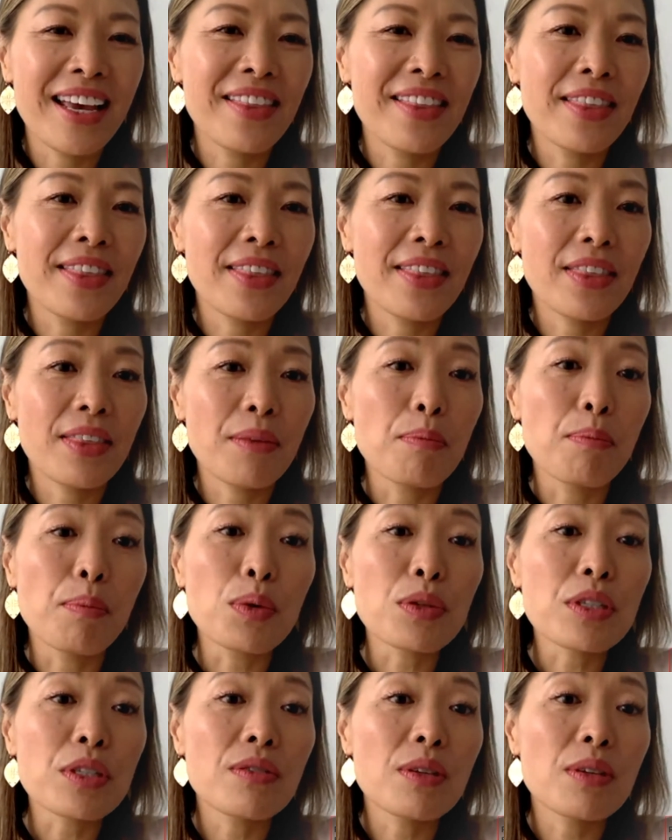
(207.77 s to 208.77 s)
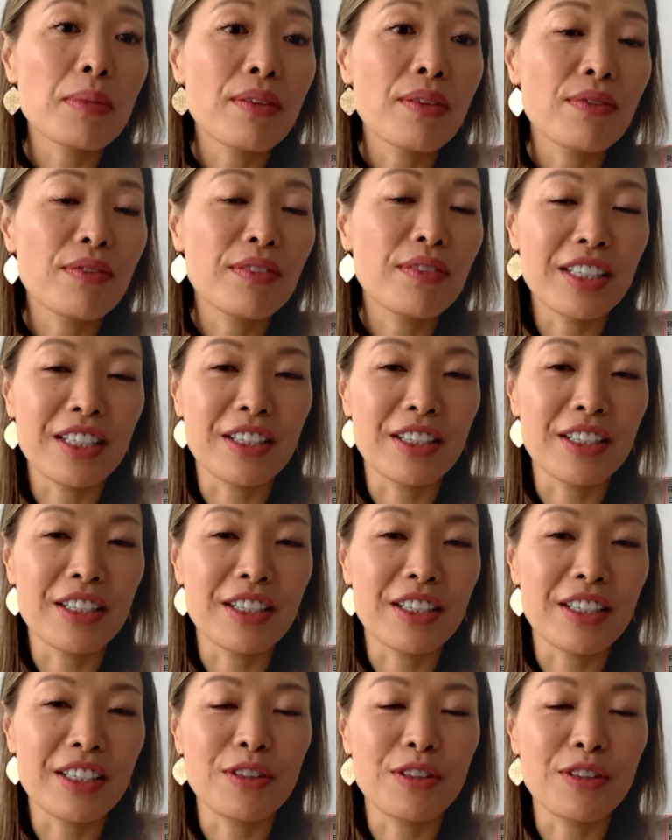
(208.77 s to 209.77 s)
And most of them,
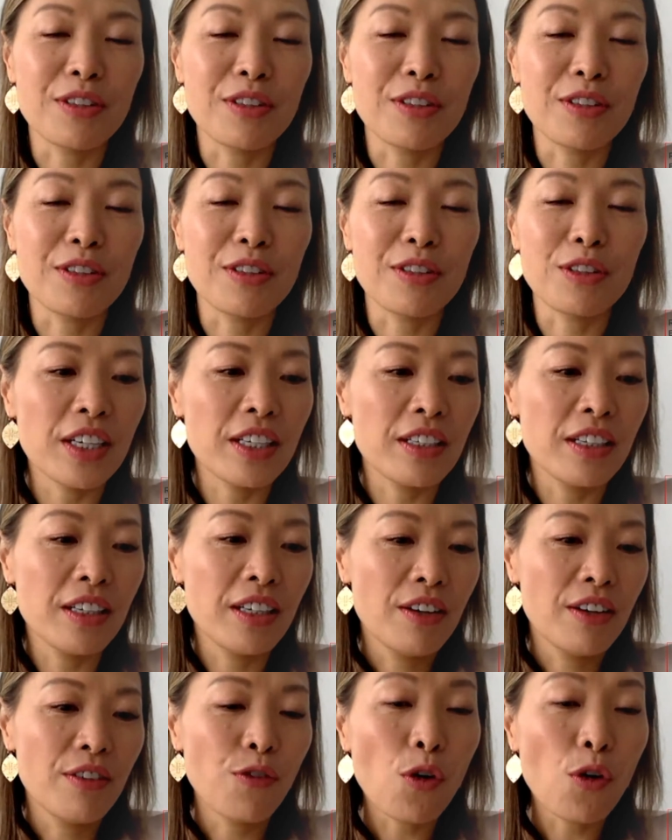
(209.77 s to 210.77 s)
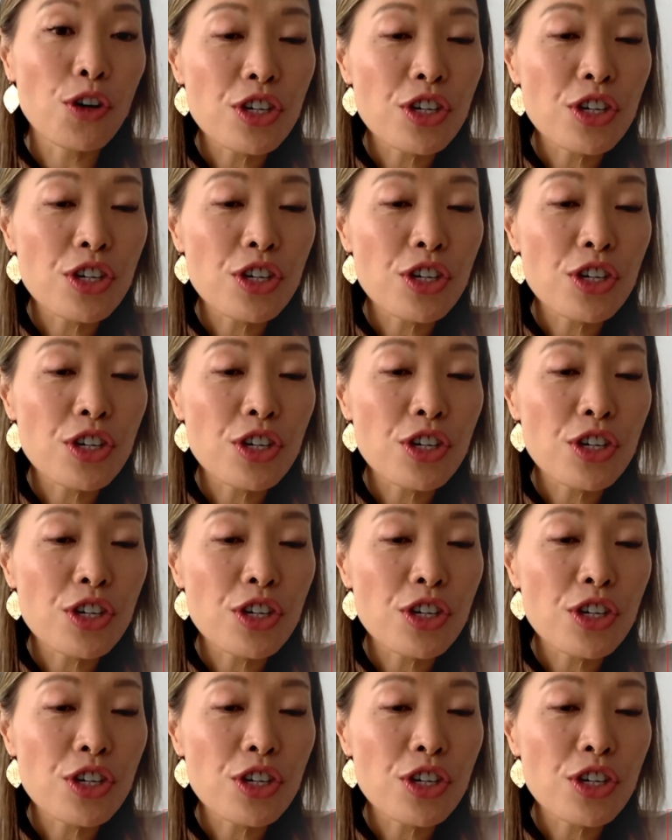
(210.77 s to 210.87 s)
due to COVID,